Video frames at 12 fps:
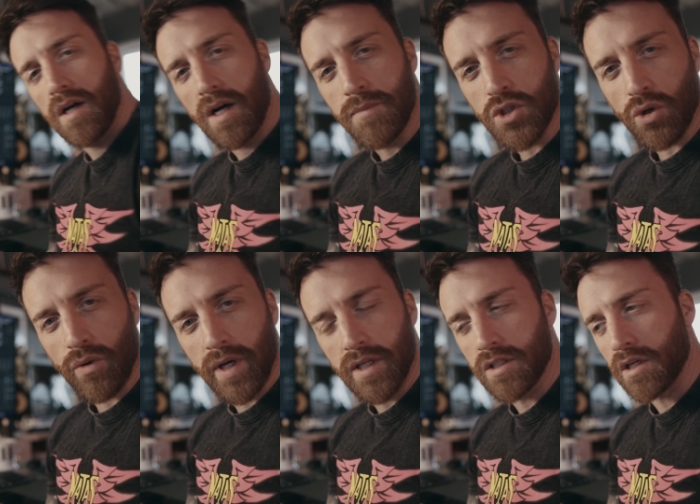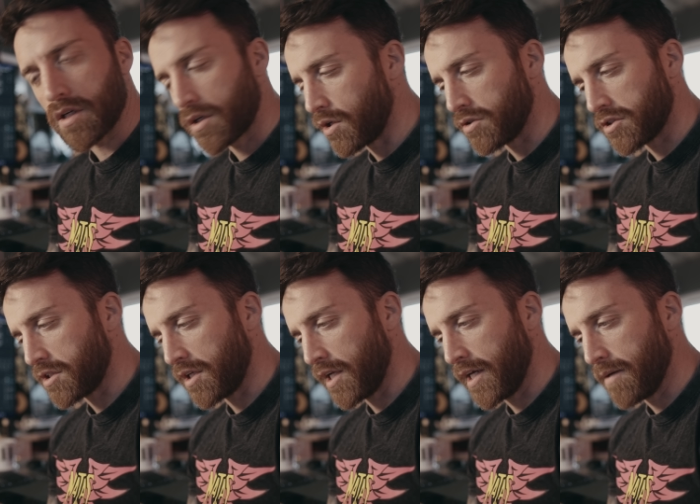I'm sorry to
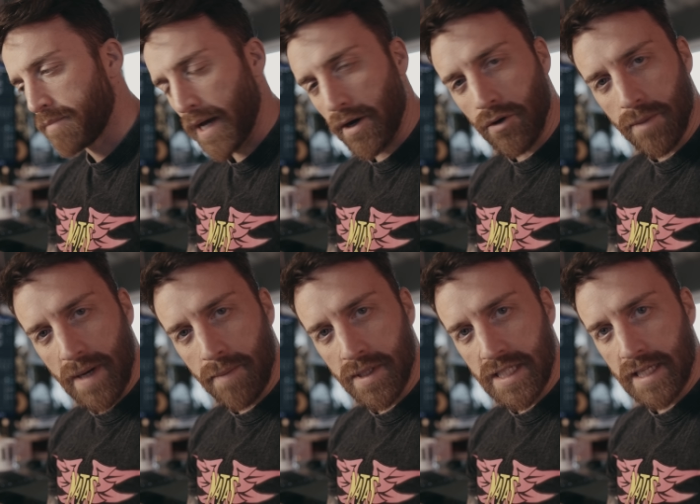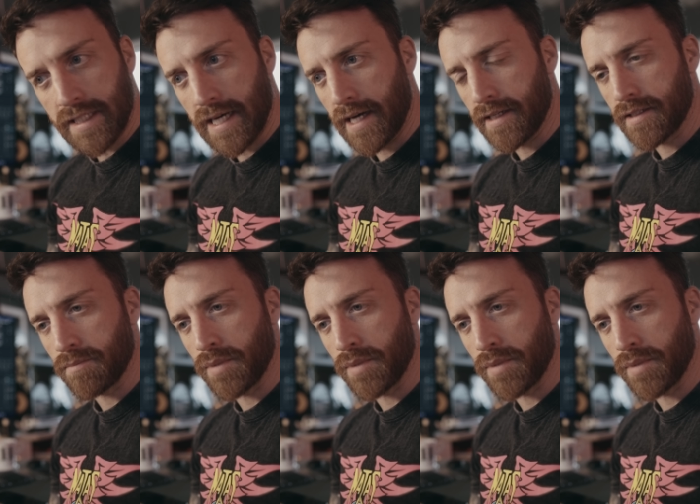constantly bang on about my dead dad,